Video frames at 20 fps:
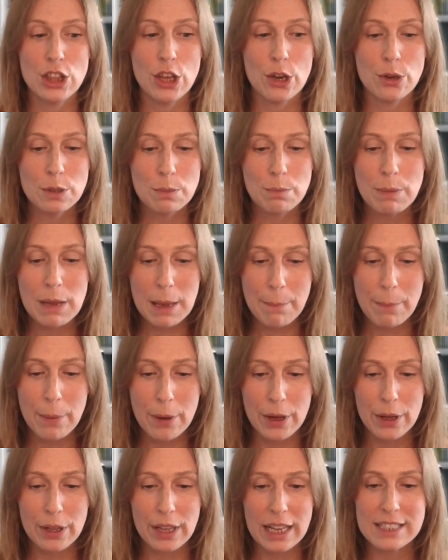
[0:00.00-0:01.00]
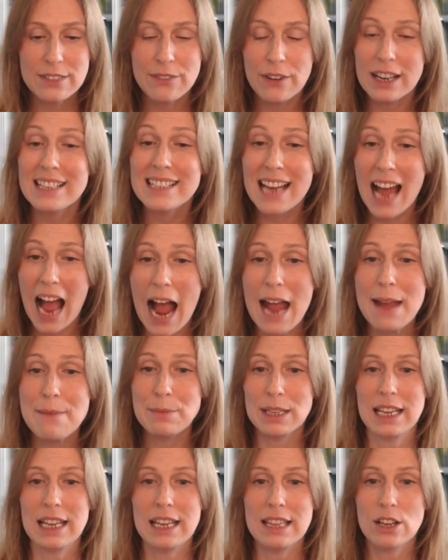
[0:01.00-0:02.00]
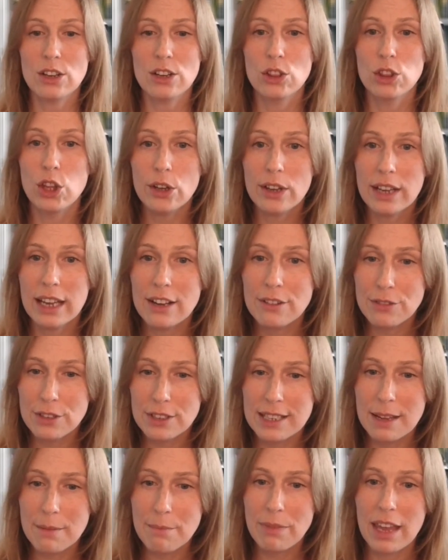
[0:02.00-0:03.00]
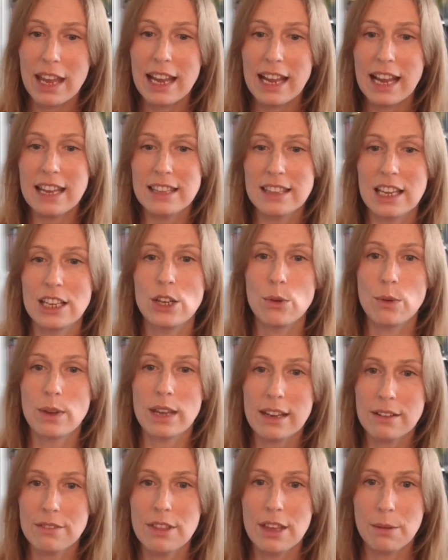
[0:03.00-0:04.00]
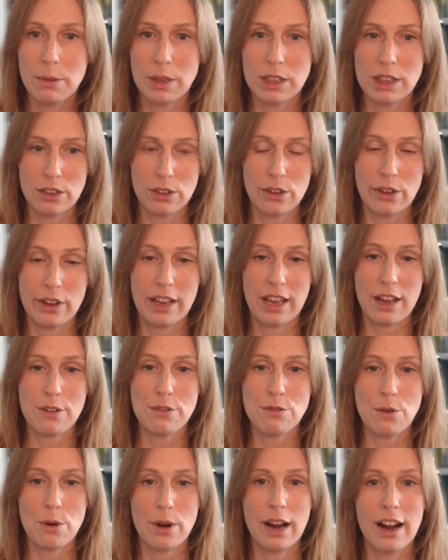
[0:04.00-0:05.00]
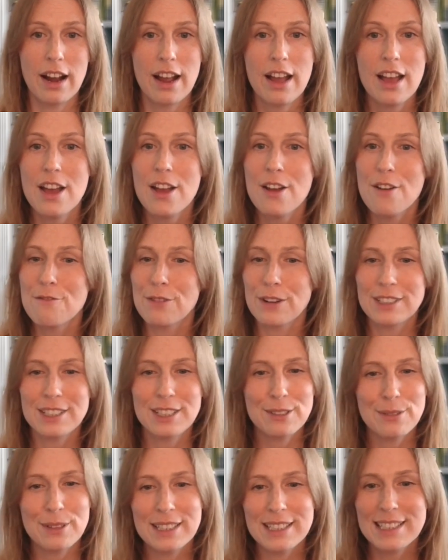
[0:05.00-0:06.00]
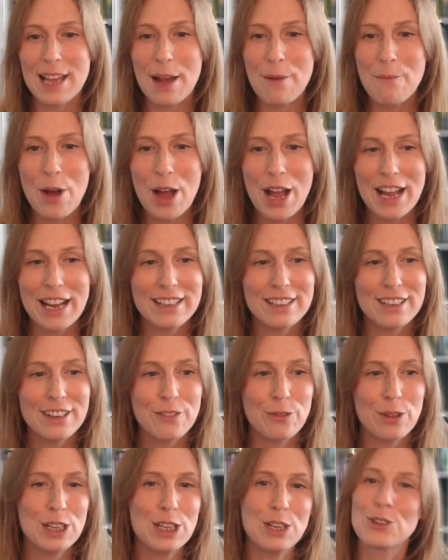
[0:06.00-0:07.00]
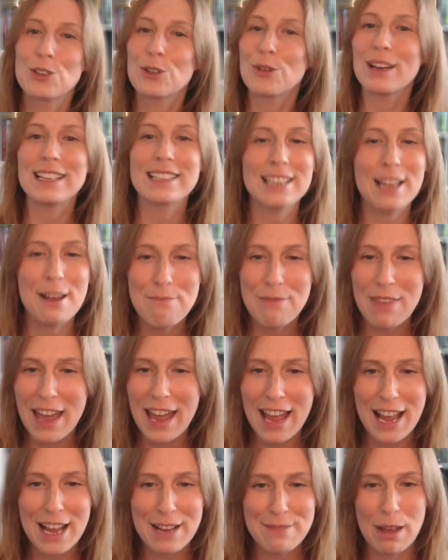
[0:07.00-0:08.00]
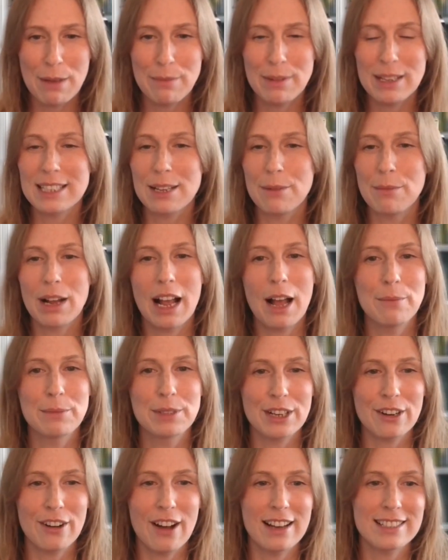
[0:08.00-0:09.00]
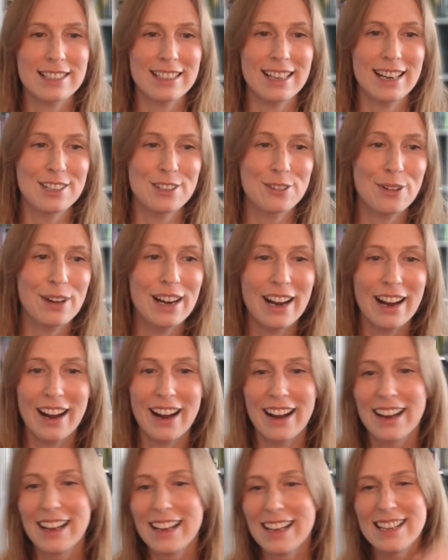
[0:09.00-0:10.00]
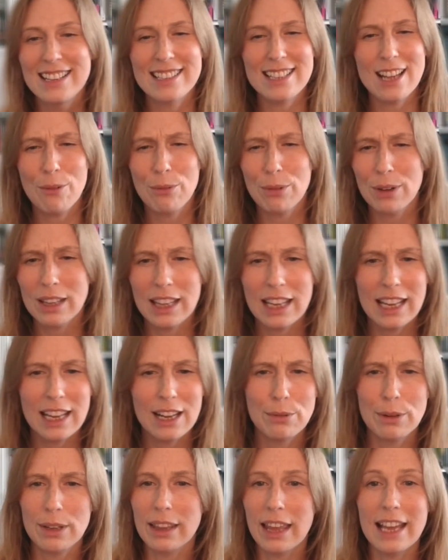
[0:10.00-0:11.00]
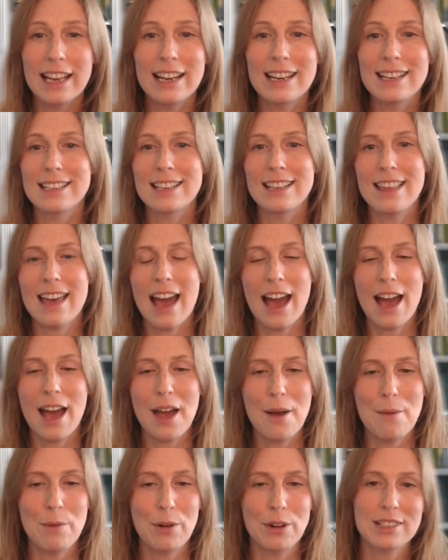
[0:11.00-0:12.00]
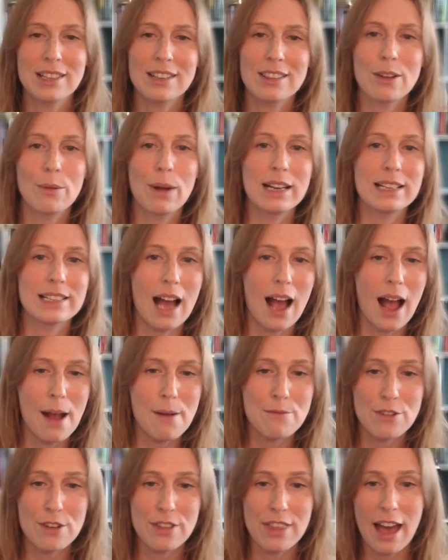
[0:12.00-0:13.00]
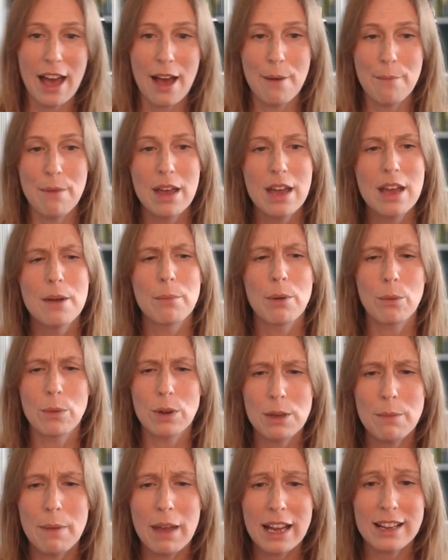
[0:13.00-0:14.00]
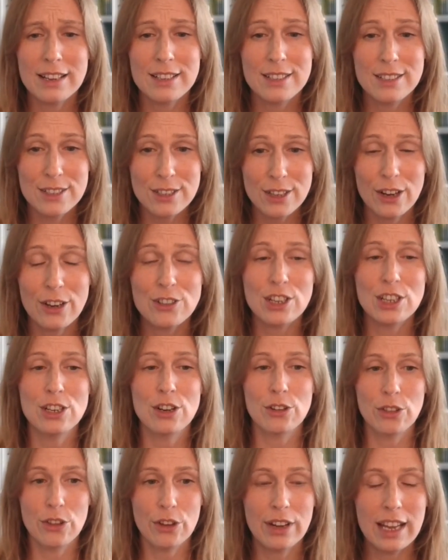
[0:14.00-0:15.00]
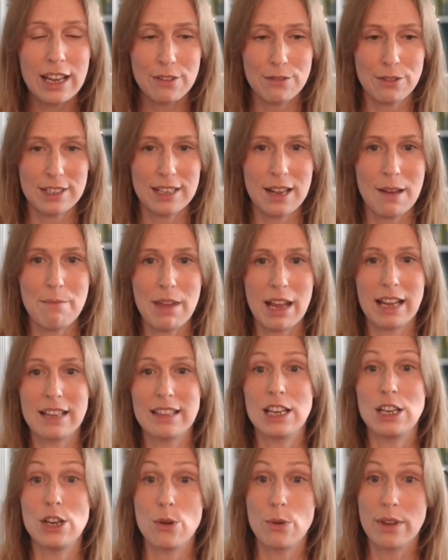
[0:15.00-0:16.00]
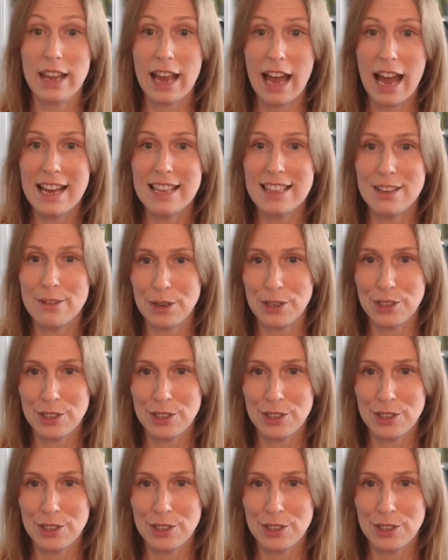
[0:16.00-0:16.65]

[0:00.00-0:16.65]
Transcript: those people, it's very timely. They're looking for something and then you give them what they're looking for. Versus when you tweet something, maybe someone comes across it on Twitter, it's not really related to them or it's not the right time for them. But when you make a search and you're looking for something and then you get the